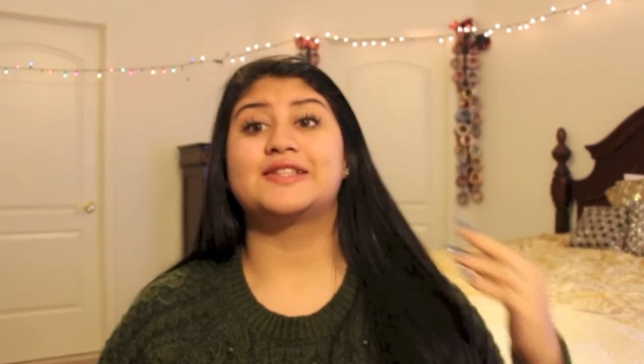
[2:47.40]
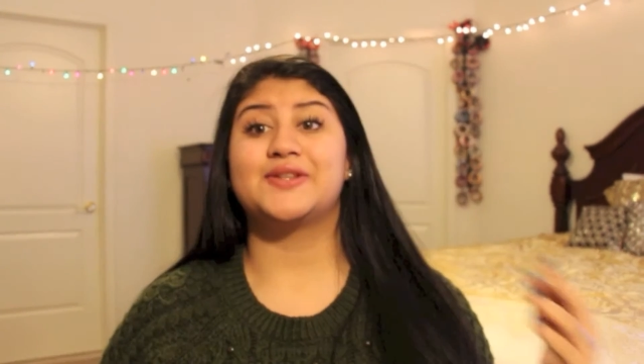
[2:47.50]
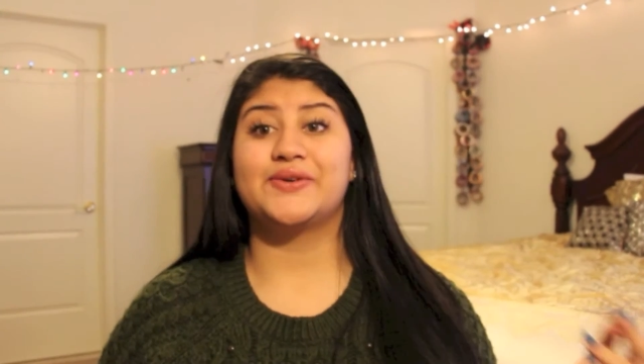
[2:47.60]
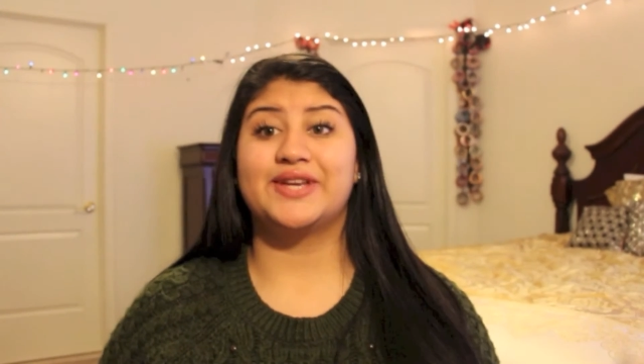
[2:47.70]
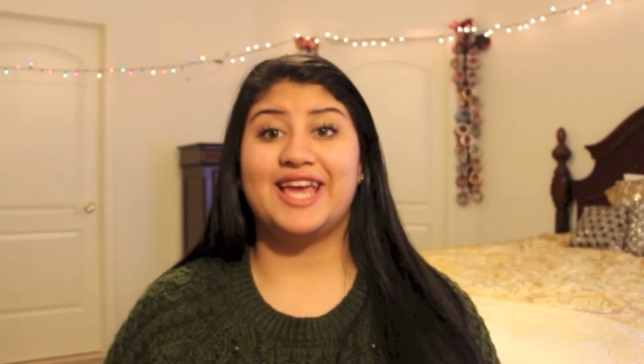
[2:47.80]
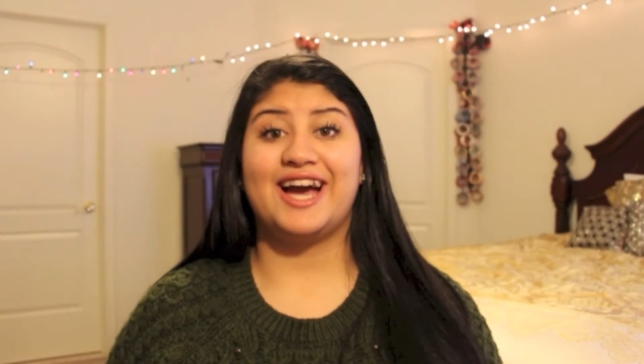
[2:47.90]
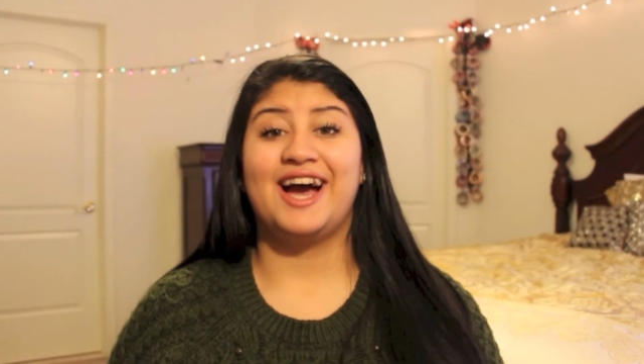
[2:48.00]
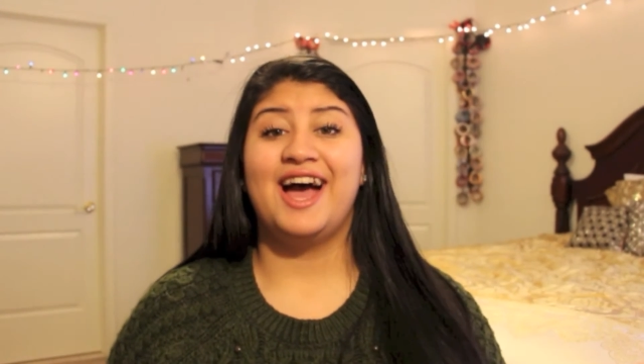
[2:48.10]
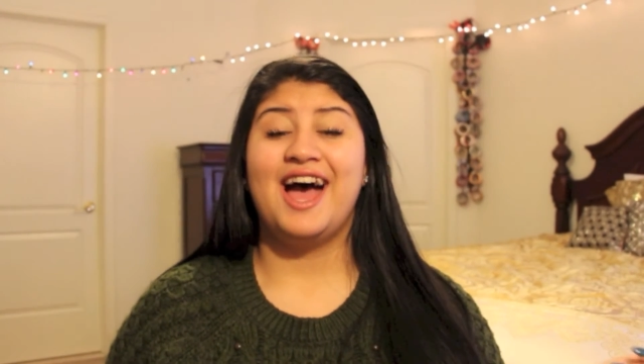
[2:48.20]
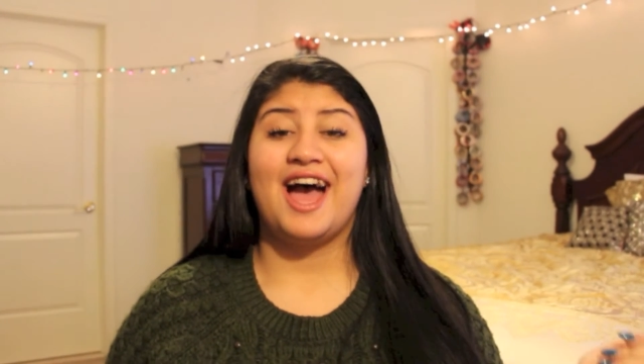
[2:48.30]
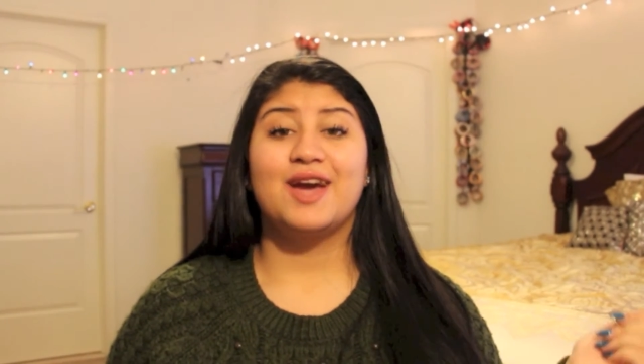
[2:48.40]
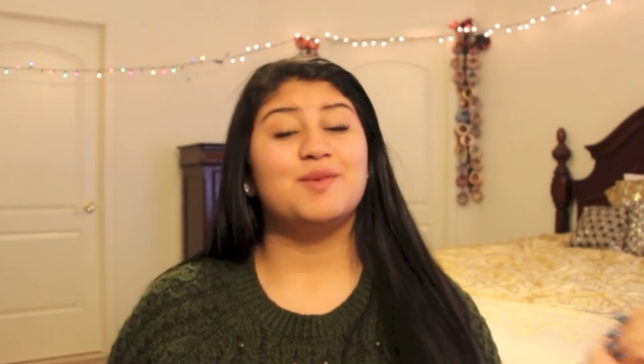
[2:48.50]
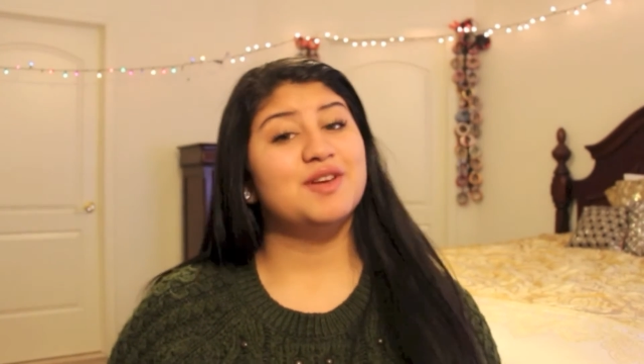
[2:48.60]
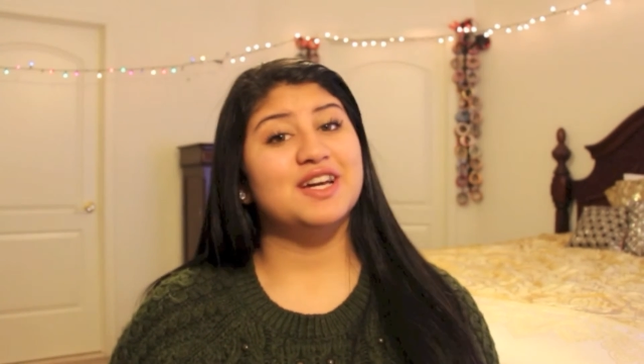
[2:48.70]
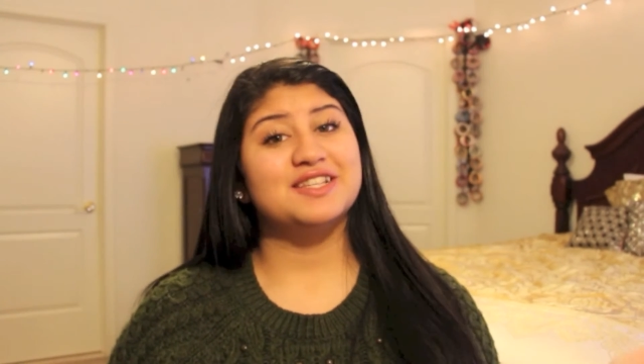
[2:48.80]
So yeah, I
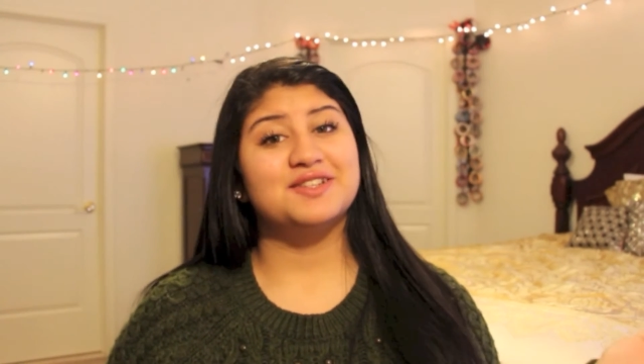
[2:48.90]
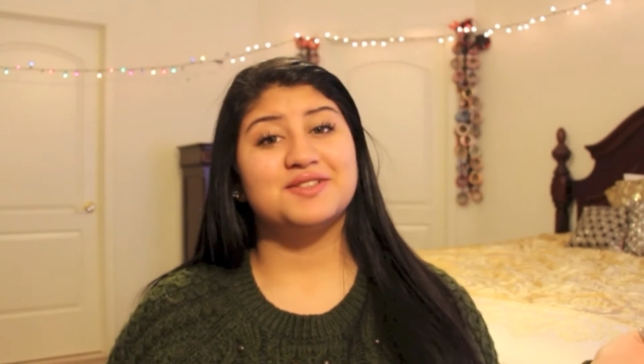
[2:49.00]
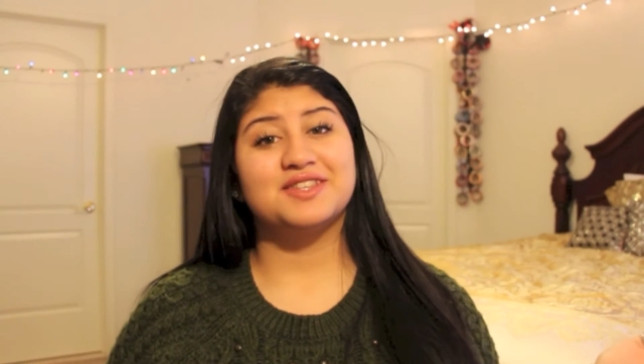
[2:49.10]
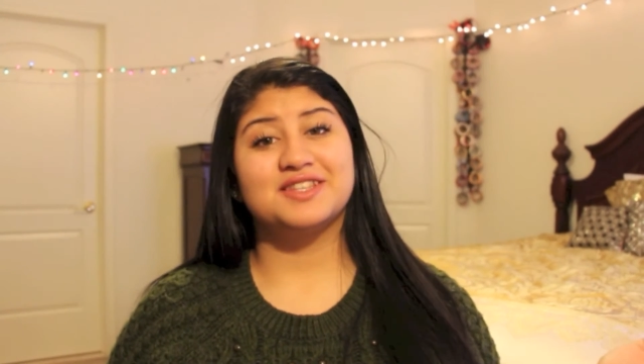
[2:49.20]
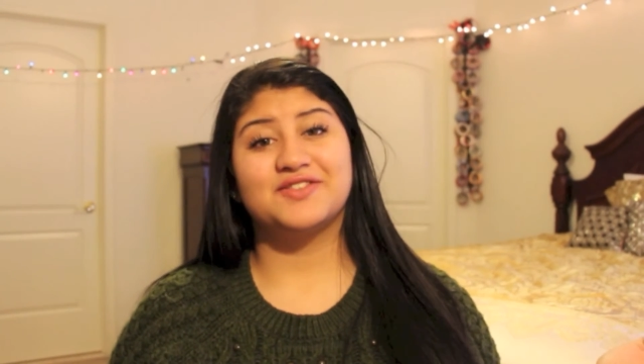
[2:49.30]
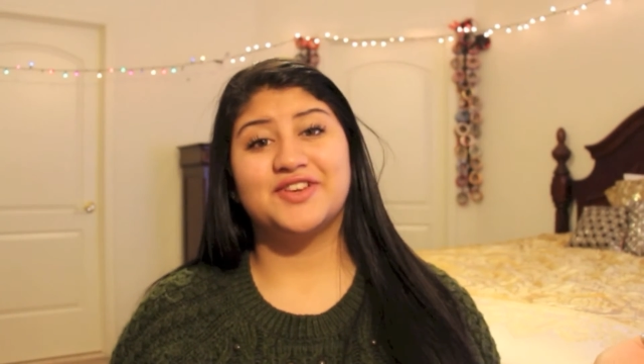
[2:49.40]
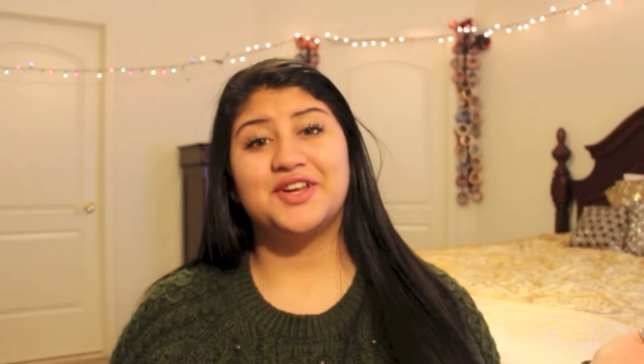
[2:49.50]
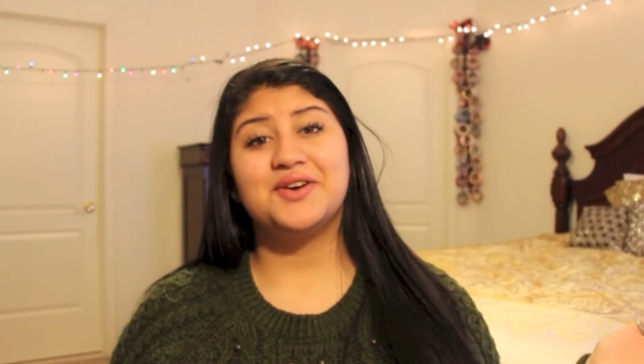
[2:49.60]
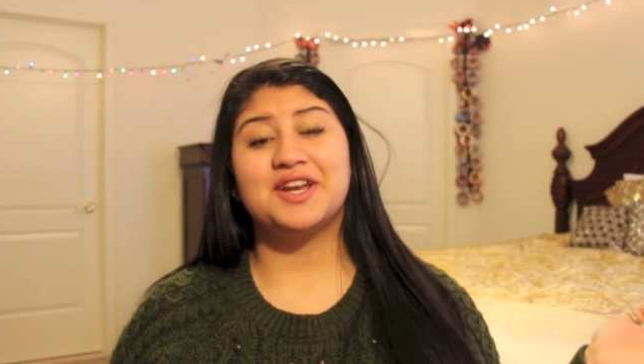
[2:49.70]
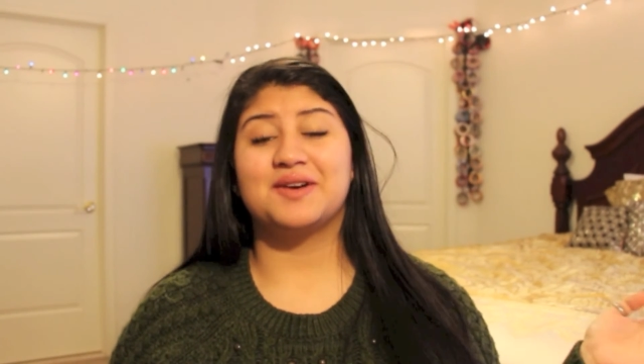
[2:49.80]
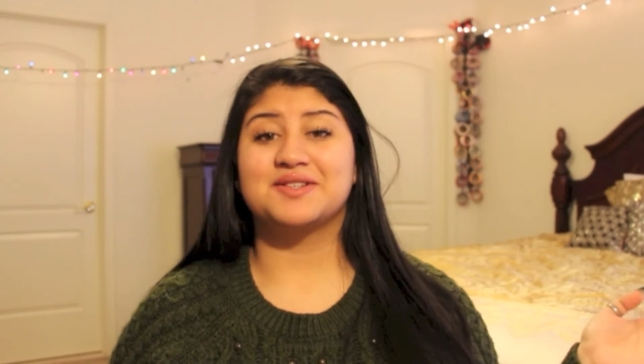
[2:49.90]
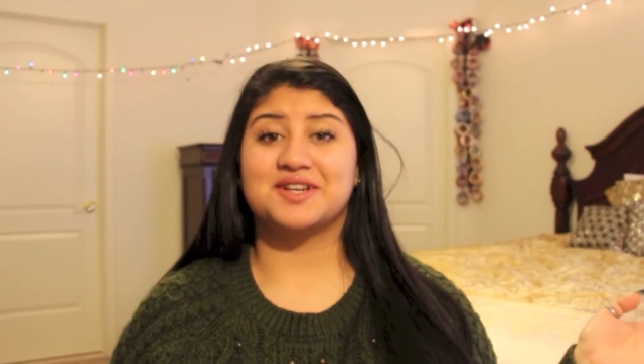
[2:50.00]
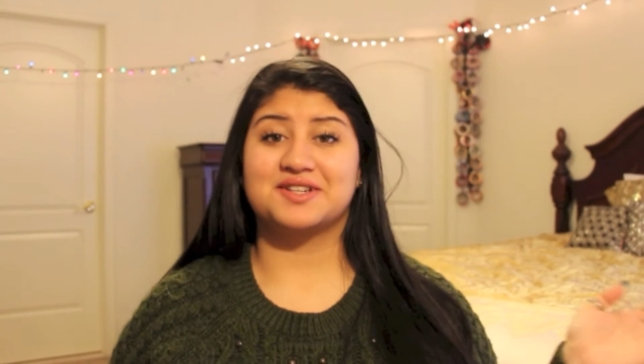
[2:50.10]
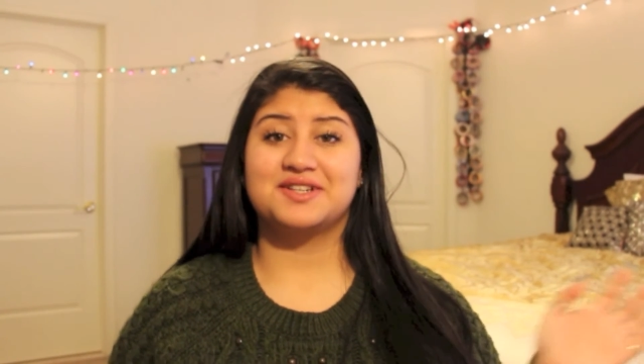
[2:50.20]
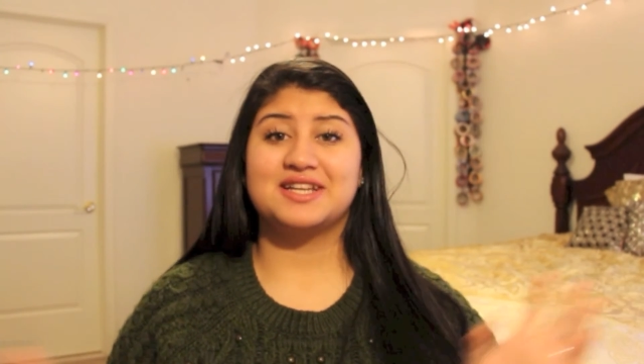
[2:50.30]
hope you guys enjoyed this video and I will
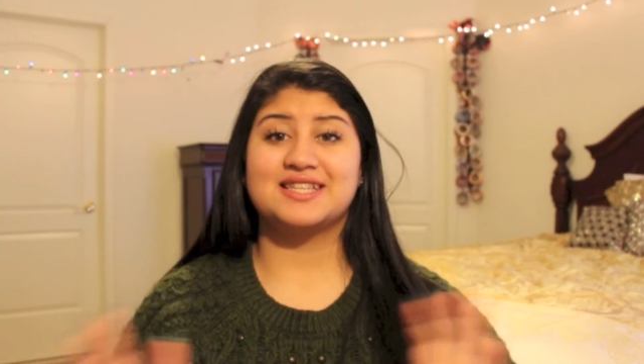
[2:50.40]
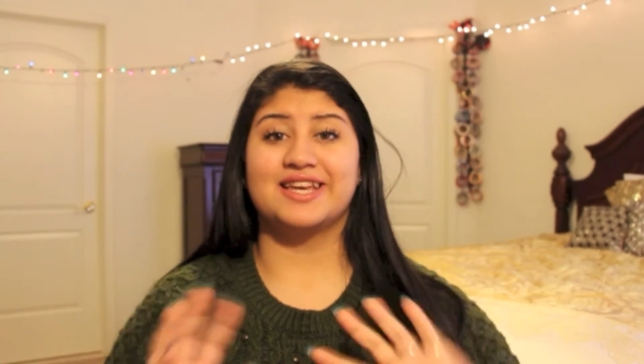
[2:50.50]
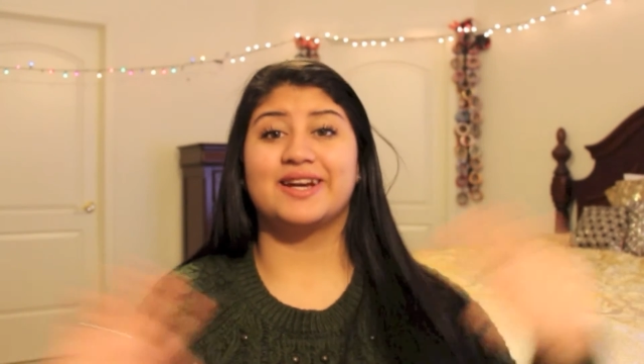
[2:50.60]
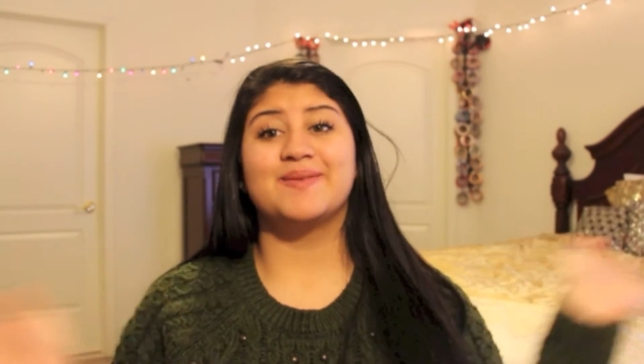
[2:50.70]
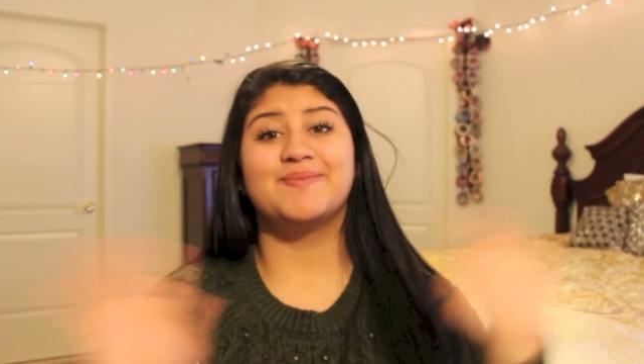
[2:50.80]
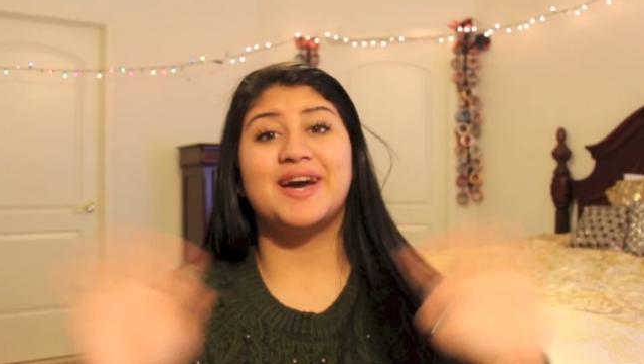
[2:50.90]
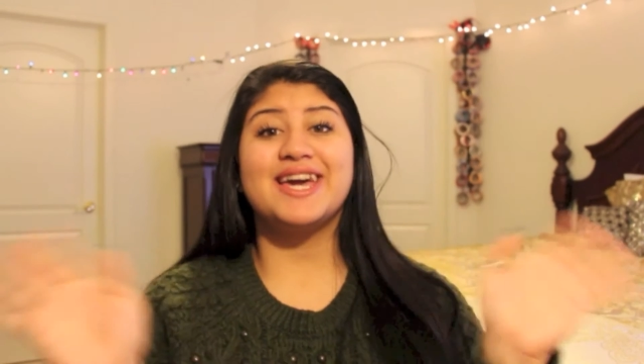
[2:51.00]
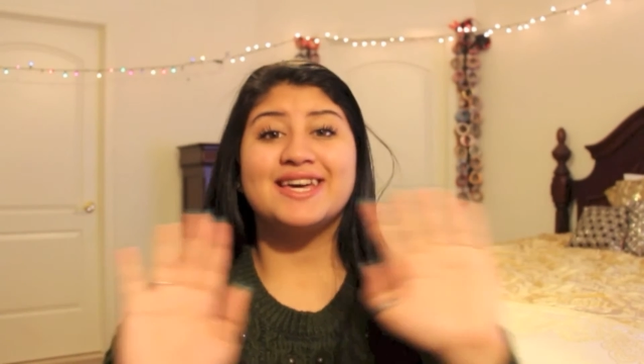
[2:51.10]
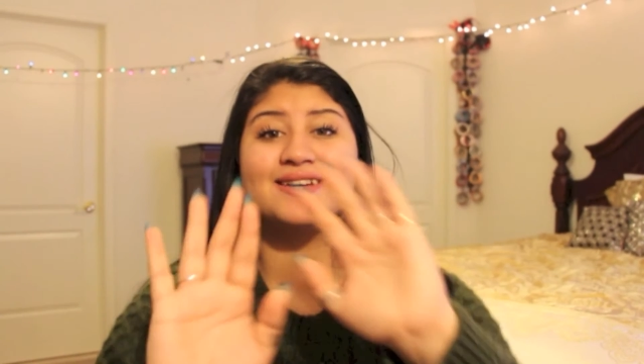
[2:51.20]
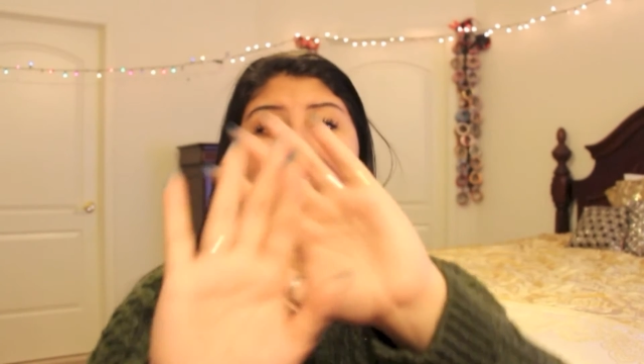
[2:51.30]
talk to you guys later. Bye!